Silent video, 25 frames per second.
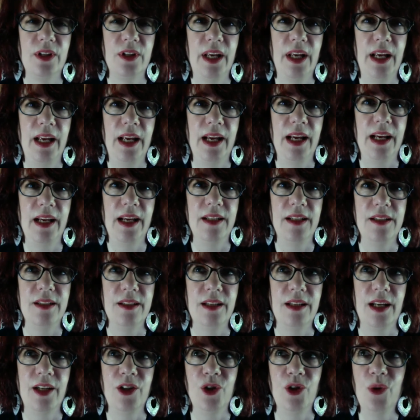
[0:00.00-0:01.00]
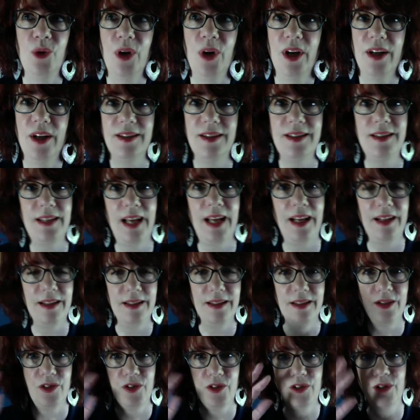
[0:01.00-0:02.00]
and I knew how to send
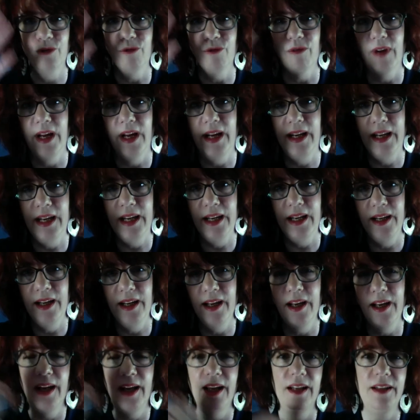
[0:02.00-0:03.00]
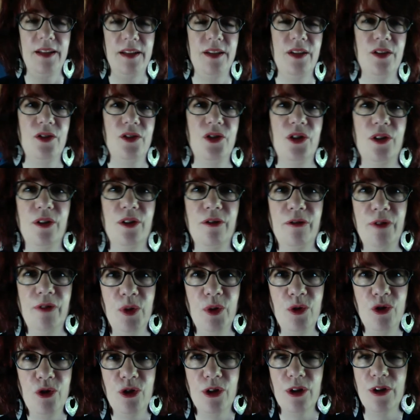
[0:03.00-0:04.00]
distant Reiki ahead to the
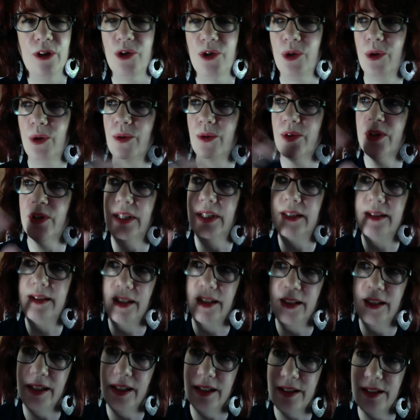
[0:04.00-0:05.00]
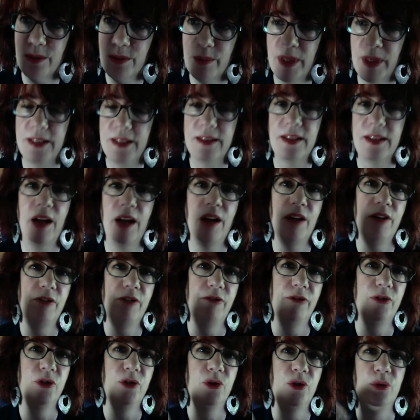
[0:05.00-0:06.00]
future. So I was like sending it to myself,
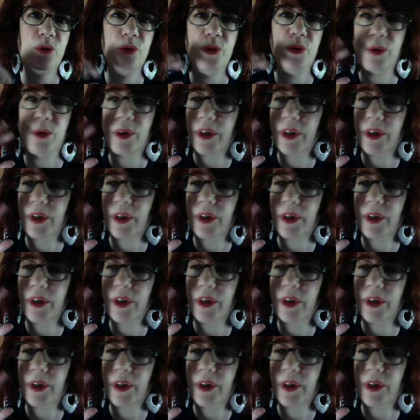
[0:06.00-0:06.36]
to